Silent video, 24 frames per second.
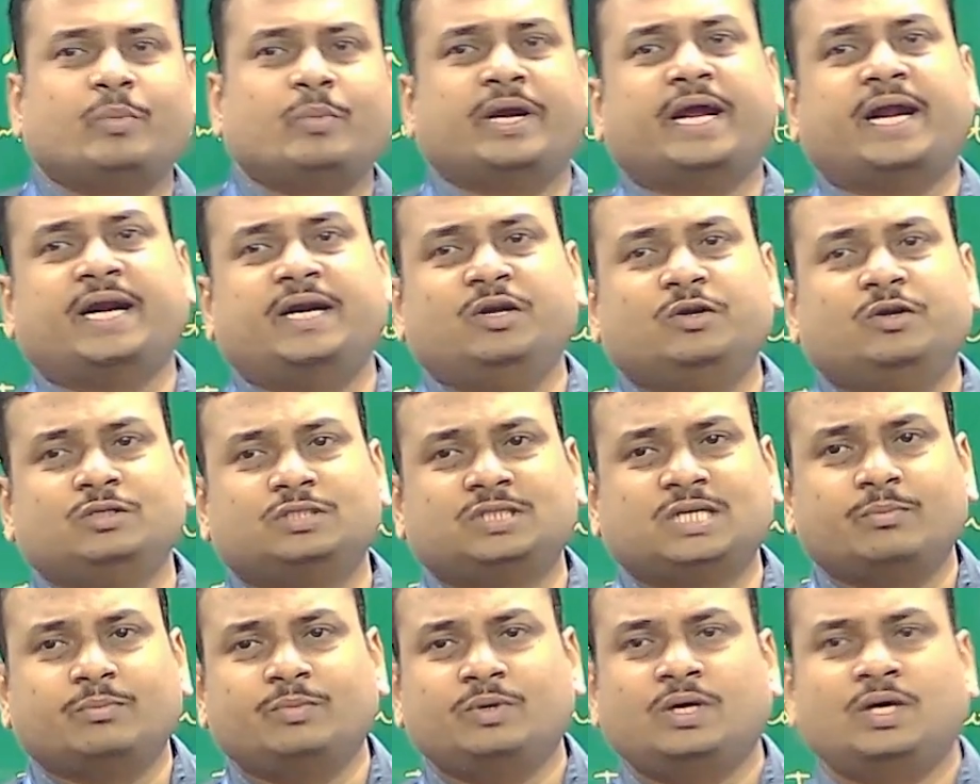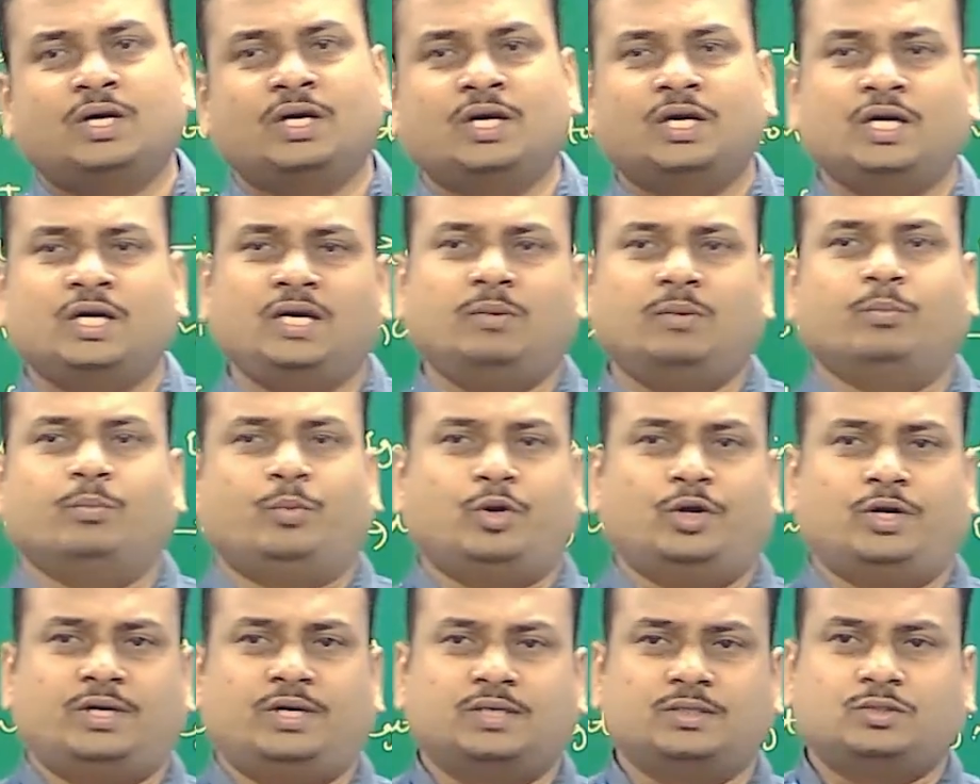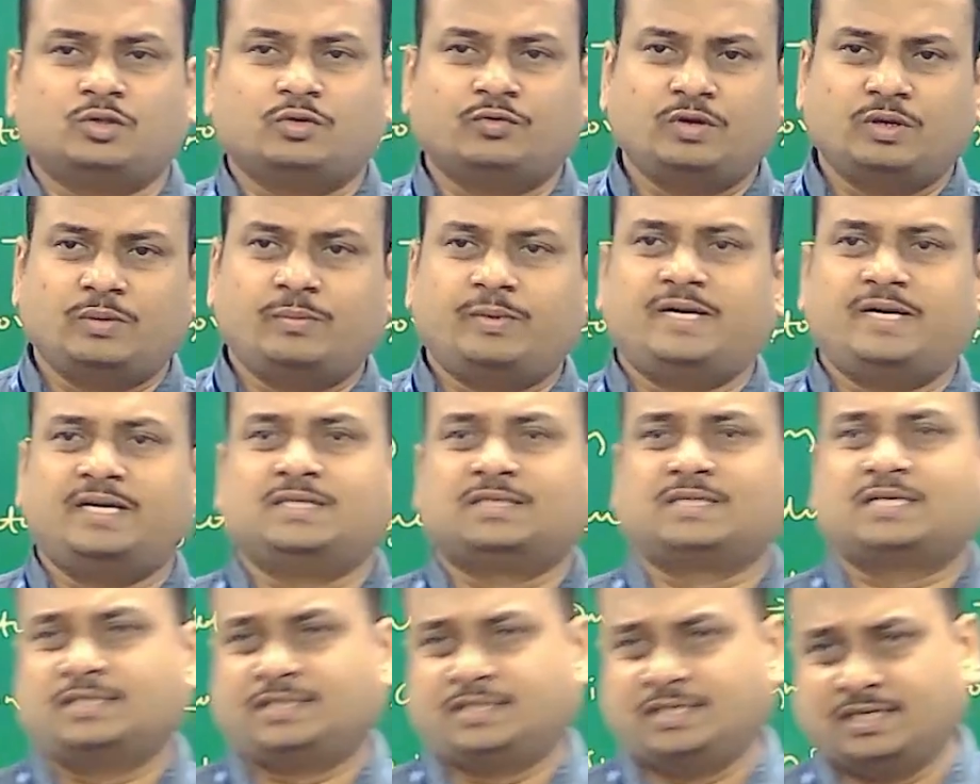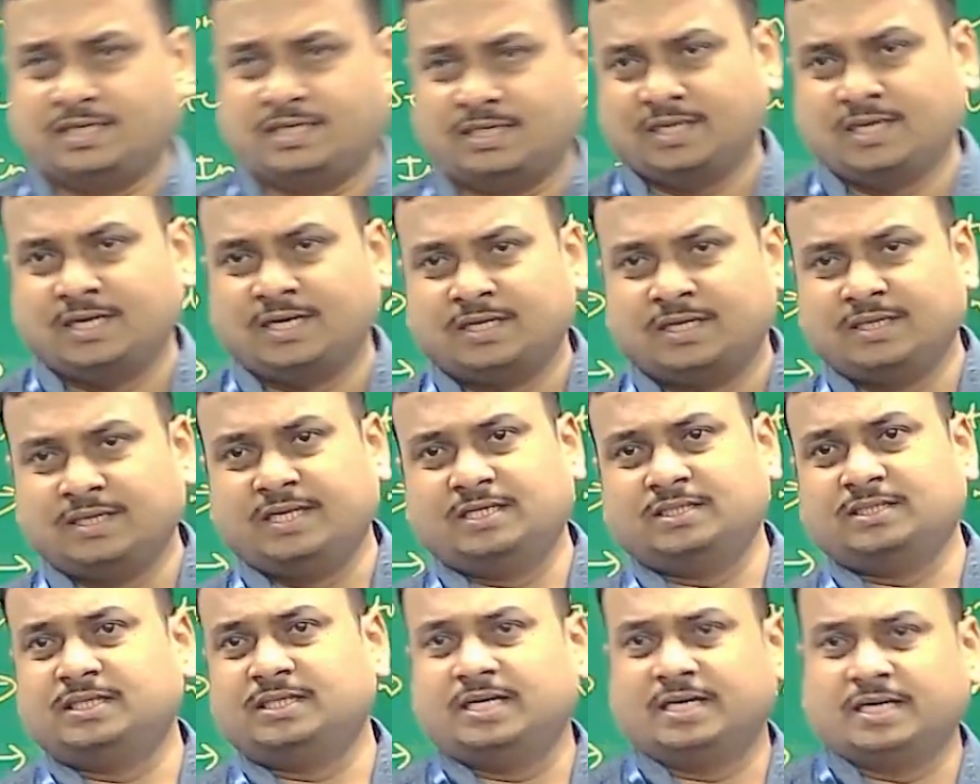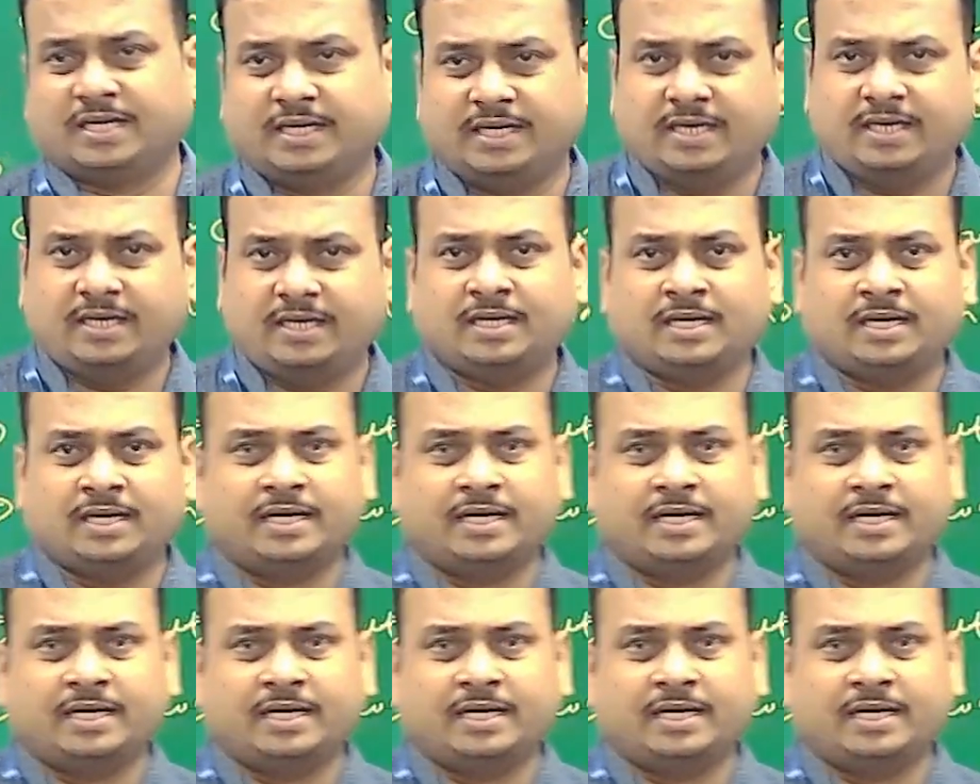by adding some impurities. So we'll be discussing this thing in